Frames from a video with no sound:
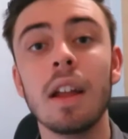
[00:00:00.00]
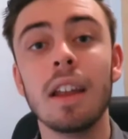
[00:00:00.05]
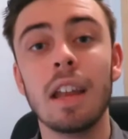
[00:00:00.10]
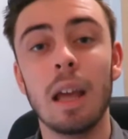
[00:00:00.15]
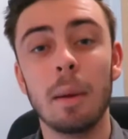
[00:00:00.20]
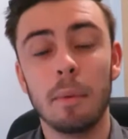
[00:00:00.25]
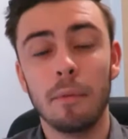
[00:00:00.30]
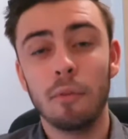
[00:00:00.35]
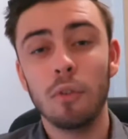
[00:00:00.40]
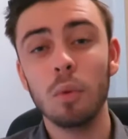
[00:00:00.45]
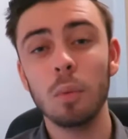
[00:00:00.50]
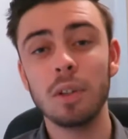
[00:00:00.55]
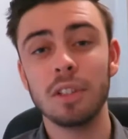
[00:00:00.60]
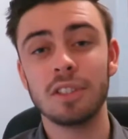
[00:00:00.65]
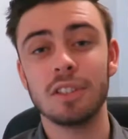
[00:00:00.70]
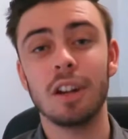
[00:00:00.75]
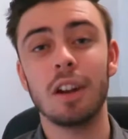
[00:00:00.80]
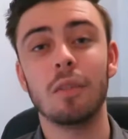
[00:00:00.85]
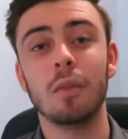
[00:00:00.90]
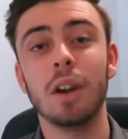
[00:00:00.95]
Now, before we
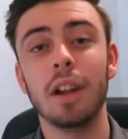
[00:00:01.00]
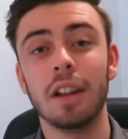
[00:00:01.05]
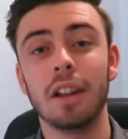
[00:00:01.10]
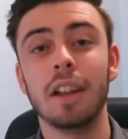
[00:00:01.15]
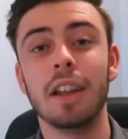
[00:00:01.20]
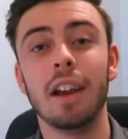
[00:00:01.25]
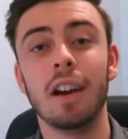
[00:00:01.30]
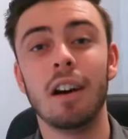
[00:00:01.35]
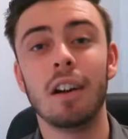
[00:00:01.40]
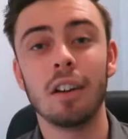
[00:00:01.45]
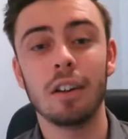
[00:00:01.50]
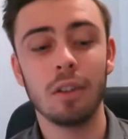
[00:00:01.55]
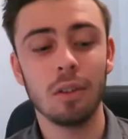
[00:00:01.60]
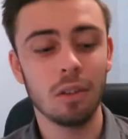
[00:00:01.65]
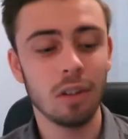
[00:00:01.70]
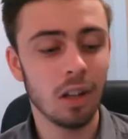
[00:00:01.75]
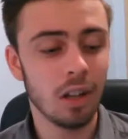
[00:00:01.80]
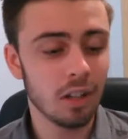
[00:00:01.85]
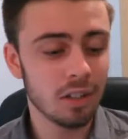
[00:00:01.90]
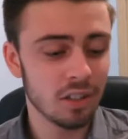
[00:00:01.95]
start reading the
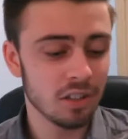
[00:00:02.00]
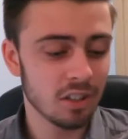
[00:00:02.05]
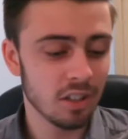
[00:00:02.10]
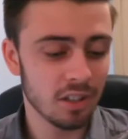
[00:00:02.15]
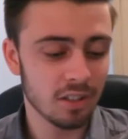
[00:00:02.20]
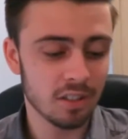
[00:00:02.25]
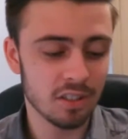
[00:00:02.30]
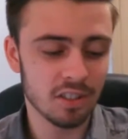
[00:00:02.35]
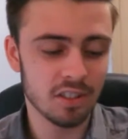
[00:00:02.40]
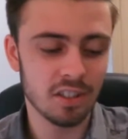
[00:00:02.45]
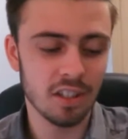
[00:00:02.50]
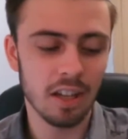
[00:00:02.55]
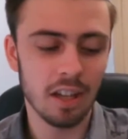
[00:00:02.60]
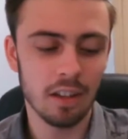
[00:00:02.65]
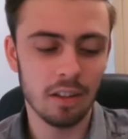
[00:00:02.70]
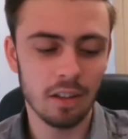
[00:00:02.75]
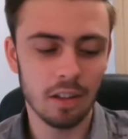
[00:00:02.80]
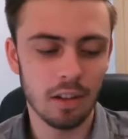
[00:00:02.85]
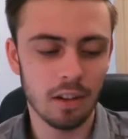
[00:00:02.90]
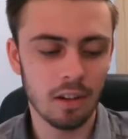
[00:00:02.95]
article, I'd just like to
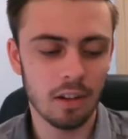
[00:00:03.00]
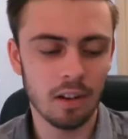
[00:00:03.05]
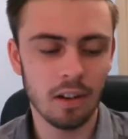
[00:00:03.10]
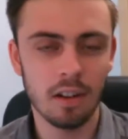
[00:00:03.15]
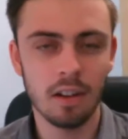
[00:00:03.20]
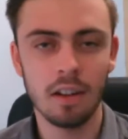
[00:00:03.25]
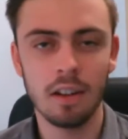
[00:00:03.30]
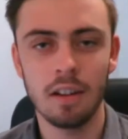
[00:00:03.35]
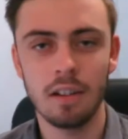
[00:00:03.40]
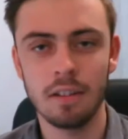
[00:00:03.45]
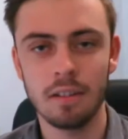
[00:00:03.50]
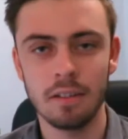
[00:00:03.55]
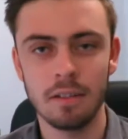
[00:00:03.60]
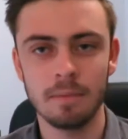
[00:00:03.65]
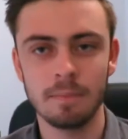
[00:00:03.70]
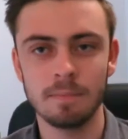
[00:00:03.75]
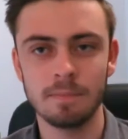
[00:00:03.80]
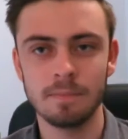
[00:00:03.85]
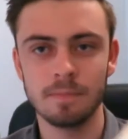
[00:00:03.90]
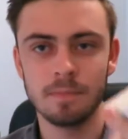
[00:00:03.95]
say that
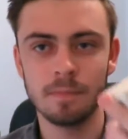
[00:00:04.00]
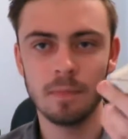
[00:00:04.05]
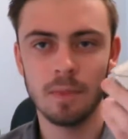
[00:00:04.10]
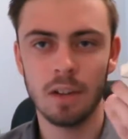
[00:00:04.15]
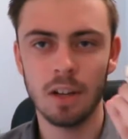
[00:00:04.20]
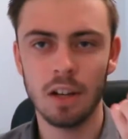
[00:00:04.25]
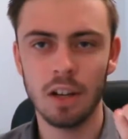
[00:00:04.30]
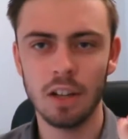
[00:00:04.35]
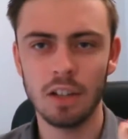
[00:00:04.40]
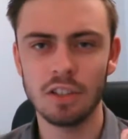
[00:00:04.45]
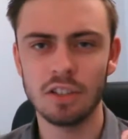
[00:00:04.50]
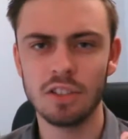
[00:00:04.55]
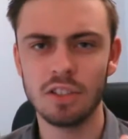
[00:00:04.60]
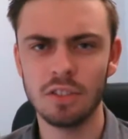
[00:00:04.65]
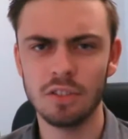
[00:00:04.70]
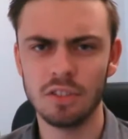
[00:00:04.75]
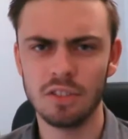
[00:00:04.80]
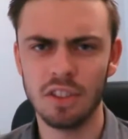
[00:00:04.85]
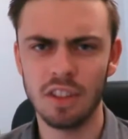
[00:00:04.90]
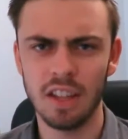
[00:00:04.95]
I used
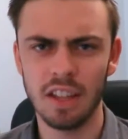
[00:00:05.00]
to use